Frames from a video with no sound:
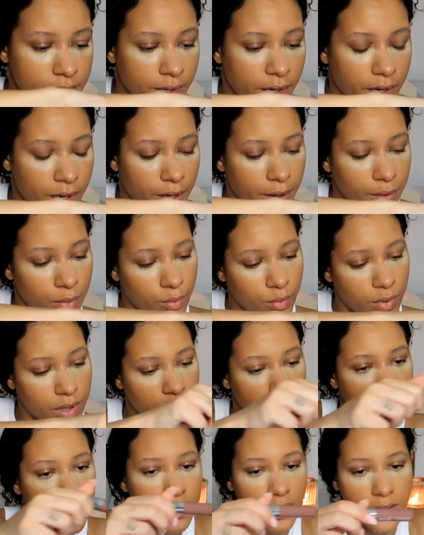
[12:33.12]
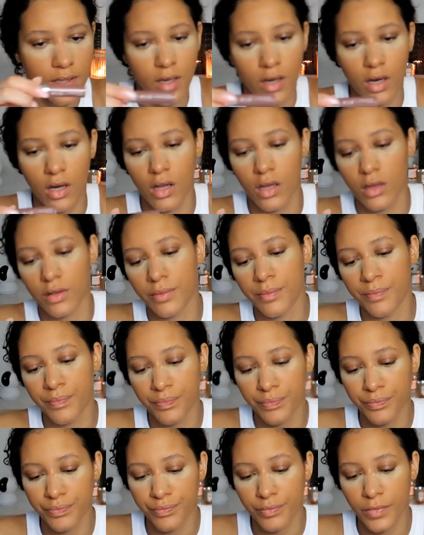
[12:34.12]
the, what is it called?
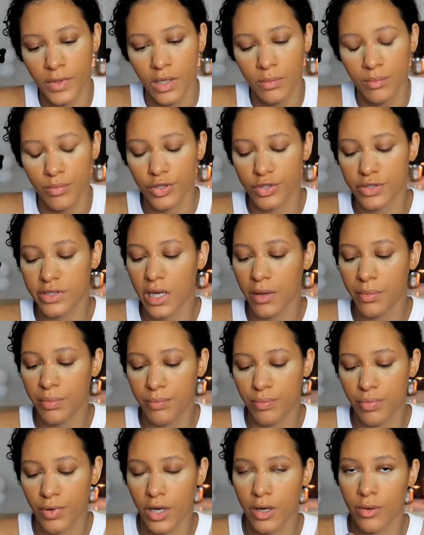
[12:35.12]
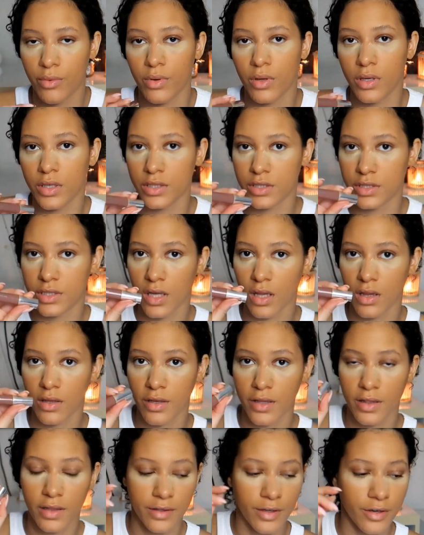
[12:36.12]
Push Up Brow Gel
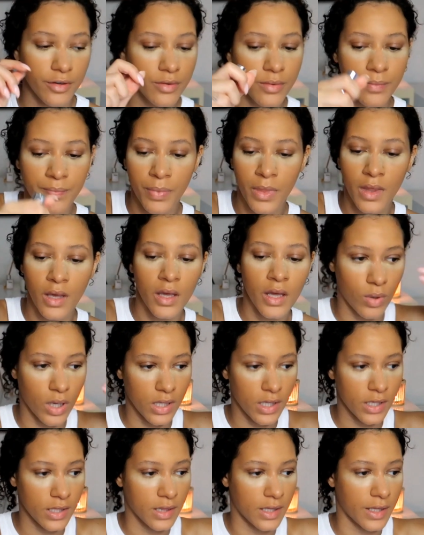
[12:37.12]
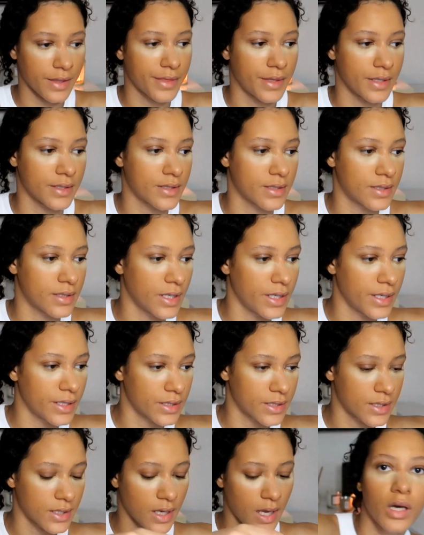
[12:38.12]
Clear. While I let this
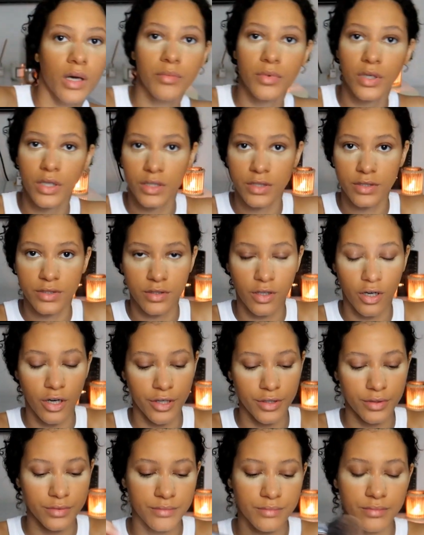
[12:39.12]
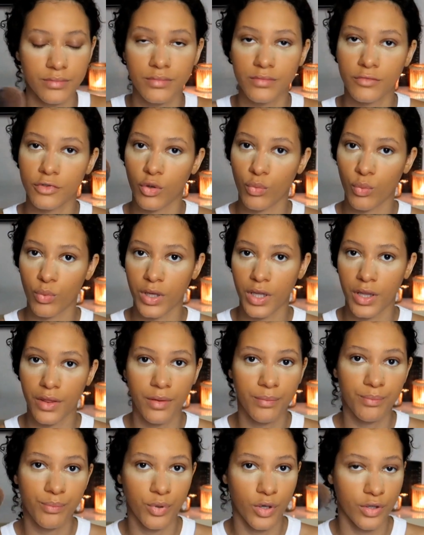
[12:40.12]
sit, I'm gonna start
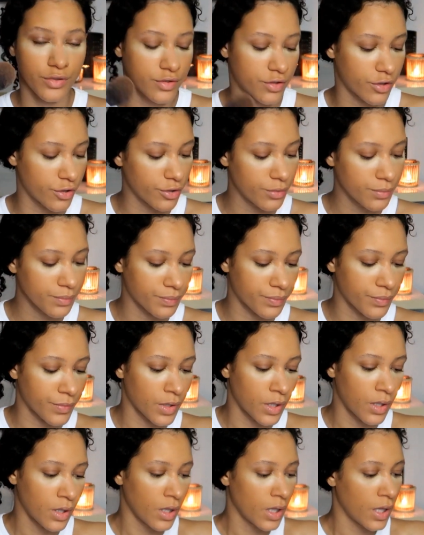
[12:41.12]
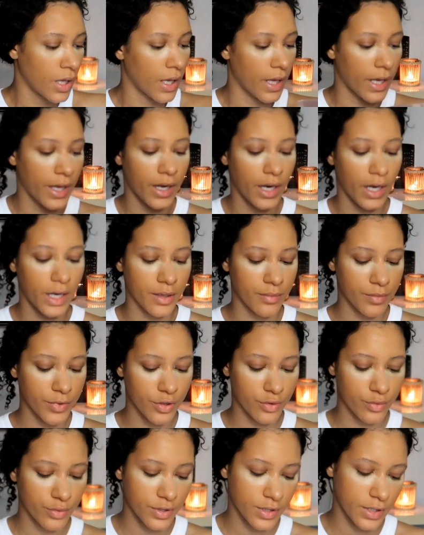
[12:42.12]
with bronzer, and I'm
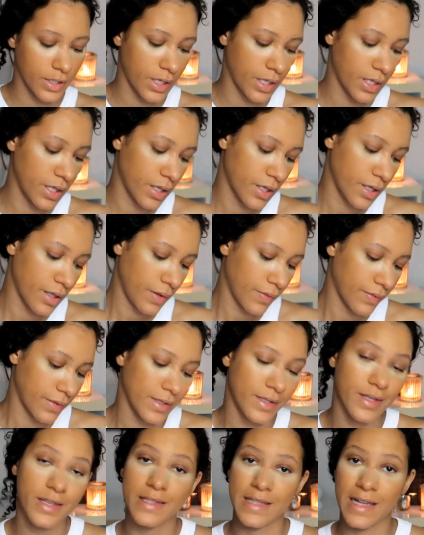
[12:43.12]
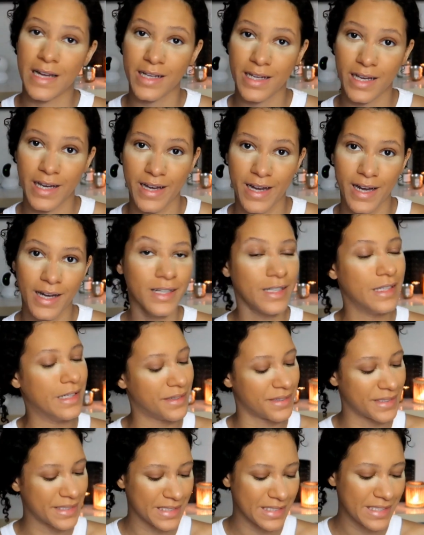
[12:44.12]
using, this is not
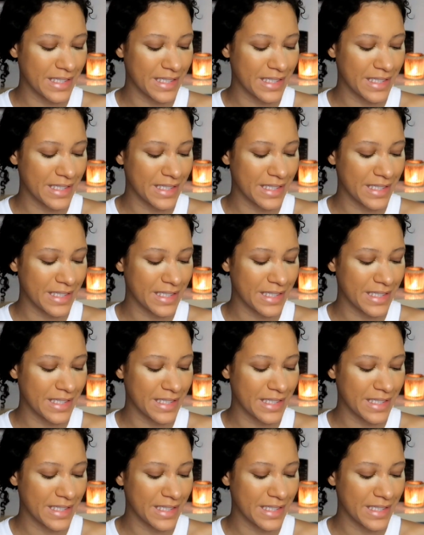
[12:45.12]
Caia,